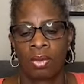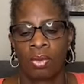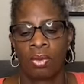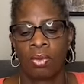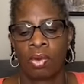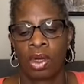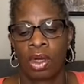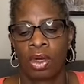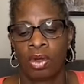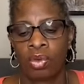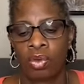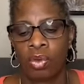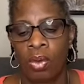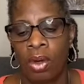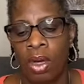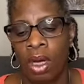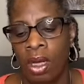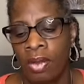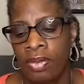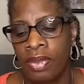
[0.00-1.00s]
Well,
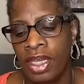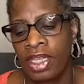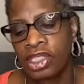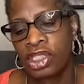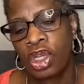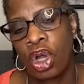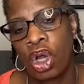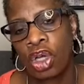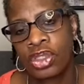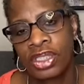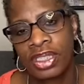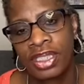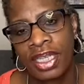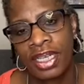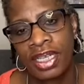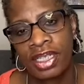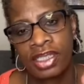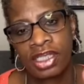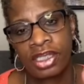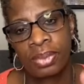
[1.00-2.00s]
uh, it's called
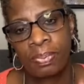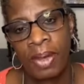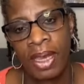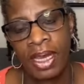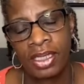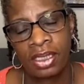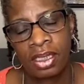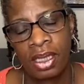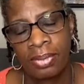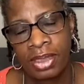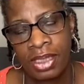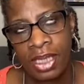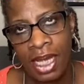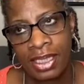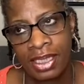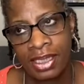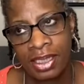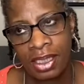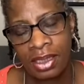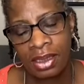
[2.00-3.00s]
Singer Space. I, I
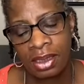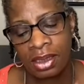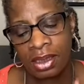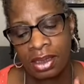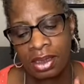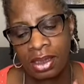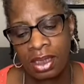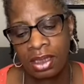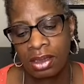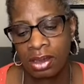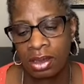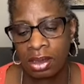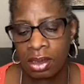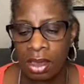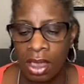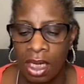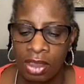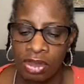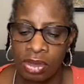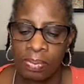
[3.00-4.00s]
said Singers
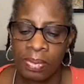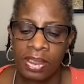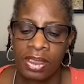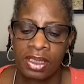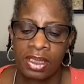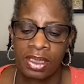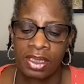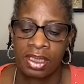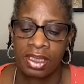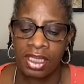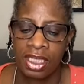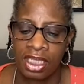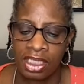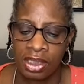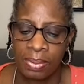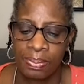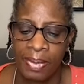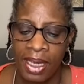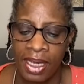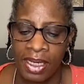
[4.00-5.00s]
Lounge, but it's the Singer
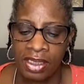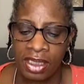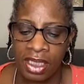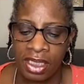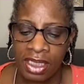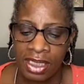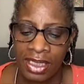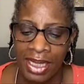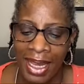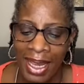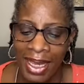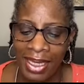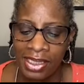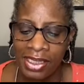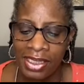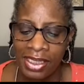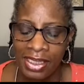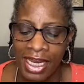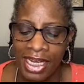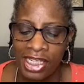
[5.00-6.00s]
Space. And it's
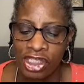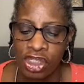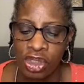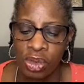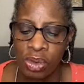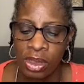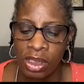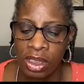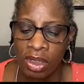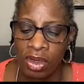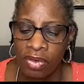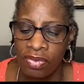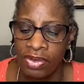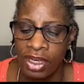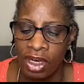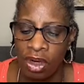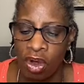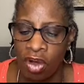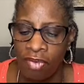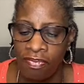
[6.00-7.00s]
actually, they do it over
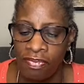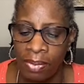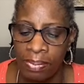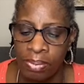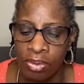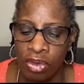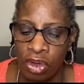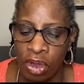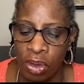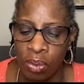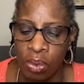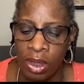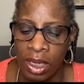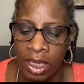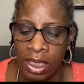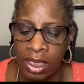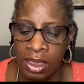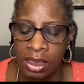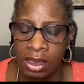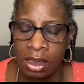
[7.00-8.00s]
there off of Broadway.
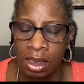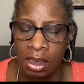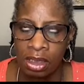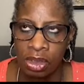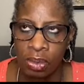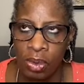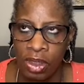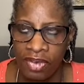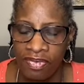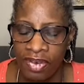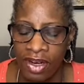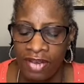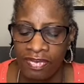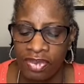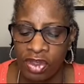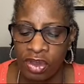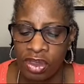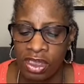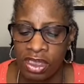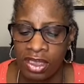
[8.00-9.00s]
It's uh, twenty-five
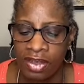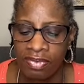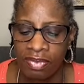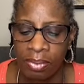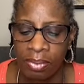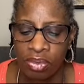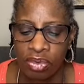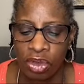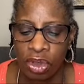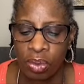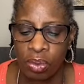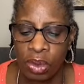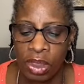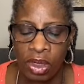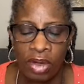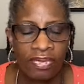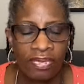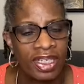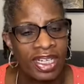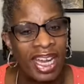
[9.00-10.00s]
thirty-seven Broadway
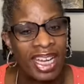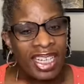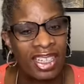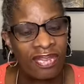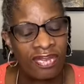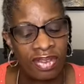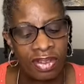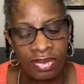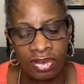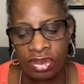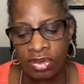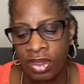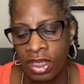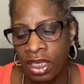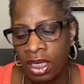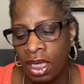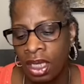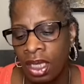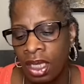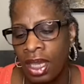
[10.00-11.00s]
off of ninety-fifth Street.
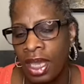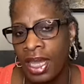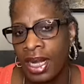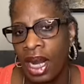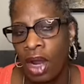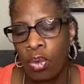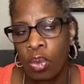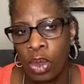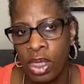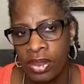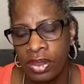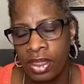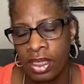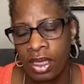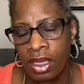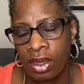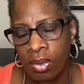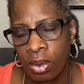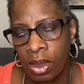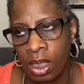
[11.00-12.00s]
And I went
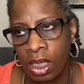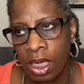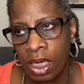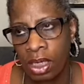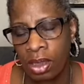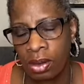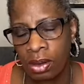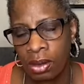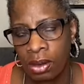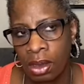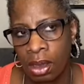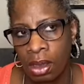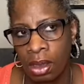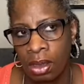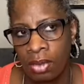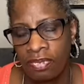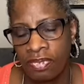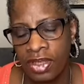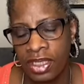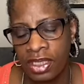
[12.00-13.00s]
there when I
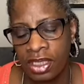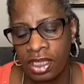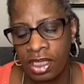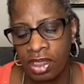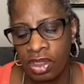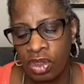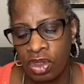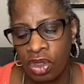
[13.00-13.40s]
uh, visited New